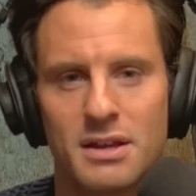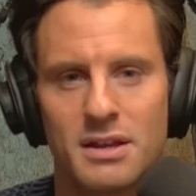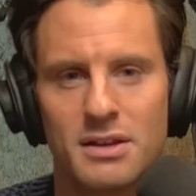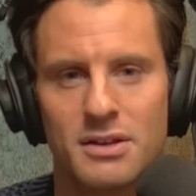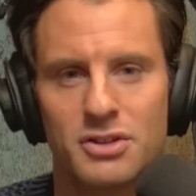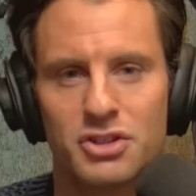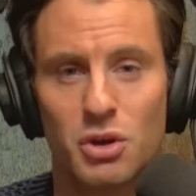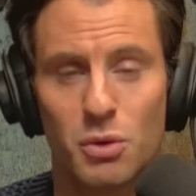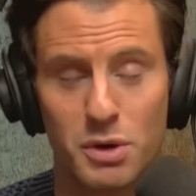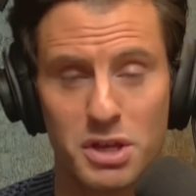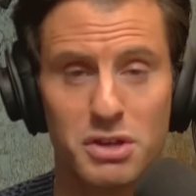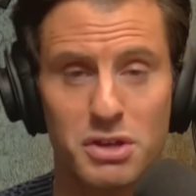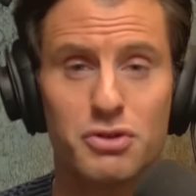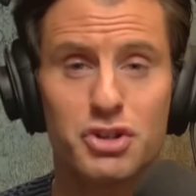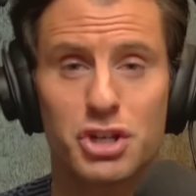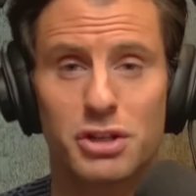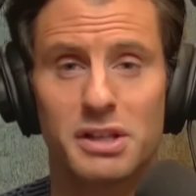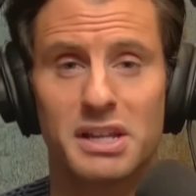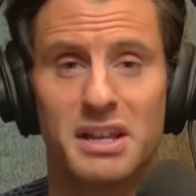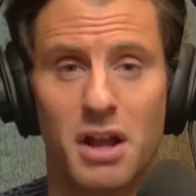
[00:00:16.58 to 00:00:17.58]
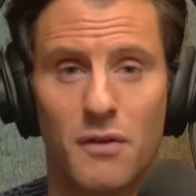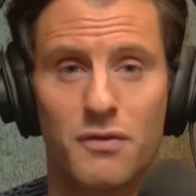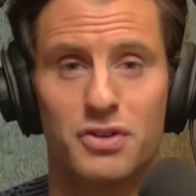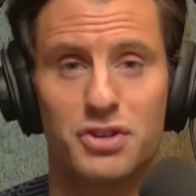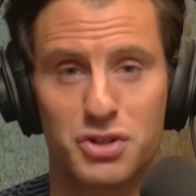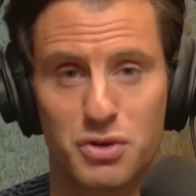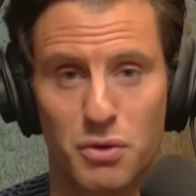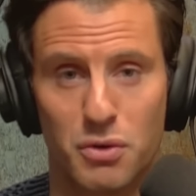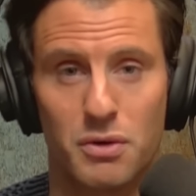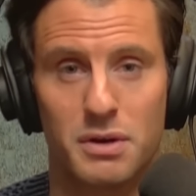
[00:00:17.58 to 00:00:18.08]
So we usually cover
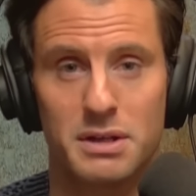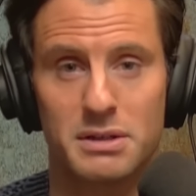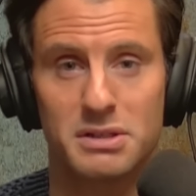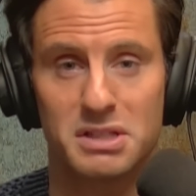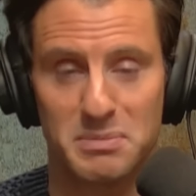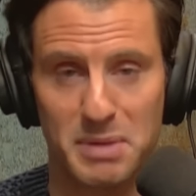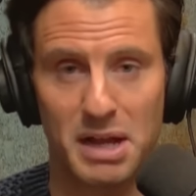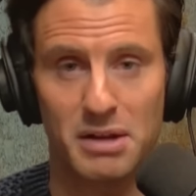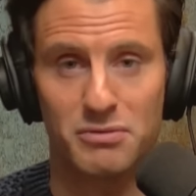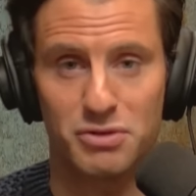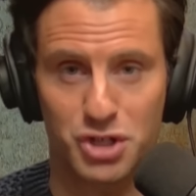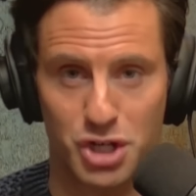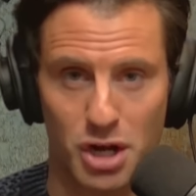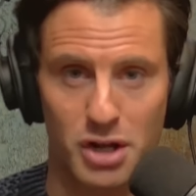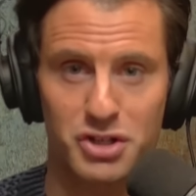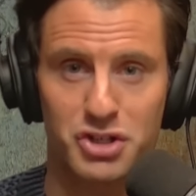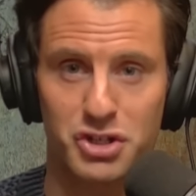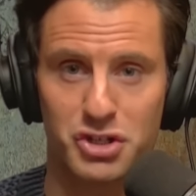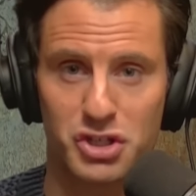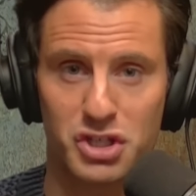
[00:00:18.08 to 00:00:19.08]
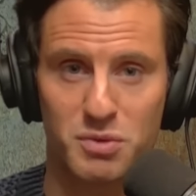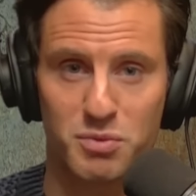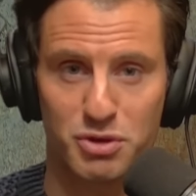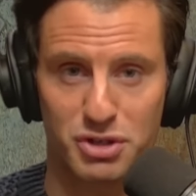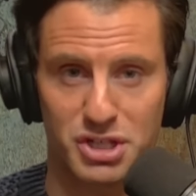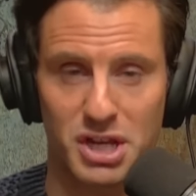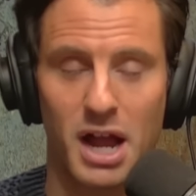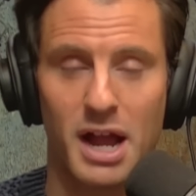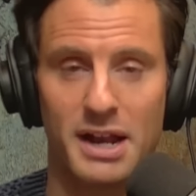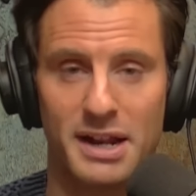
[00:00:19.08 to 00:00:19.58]
stories about judges
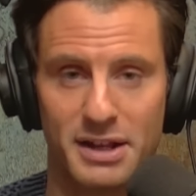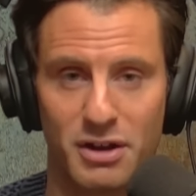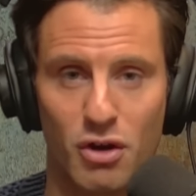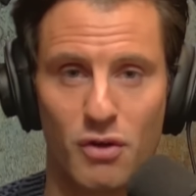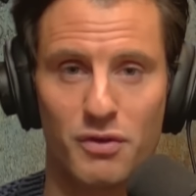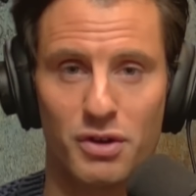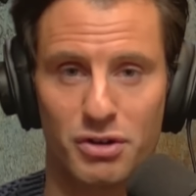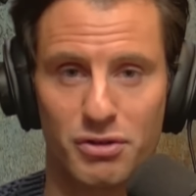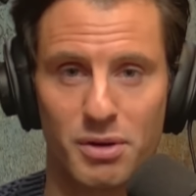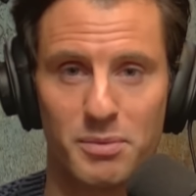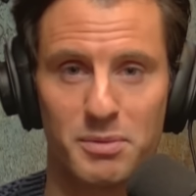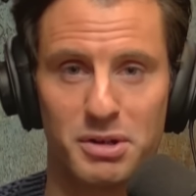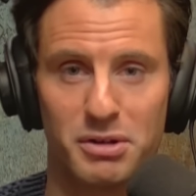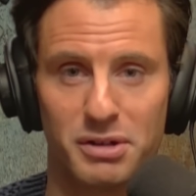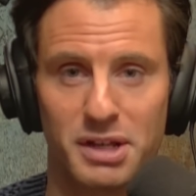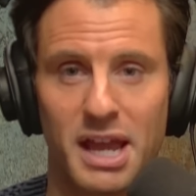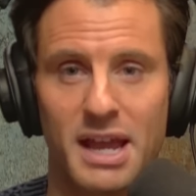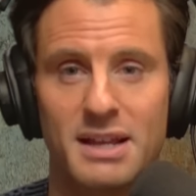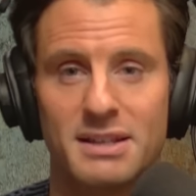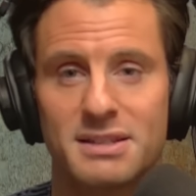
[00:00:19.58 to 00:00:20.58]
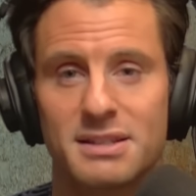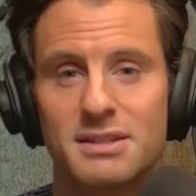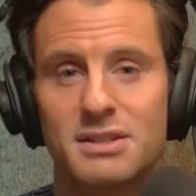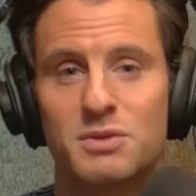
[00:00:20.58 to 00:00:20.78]
presiding over criminal cases,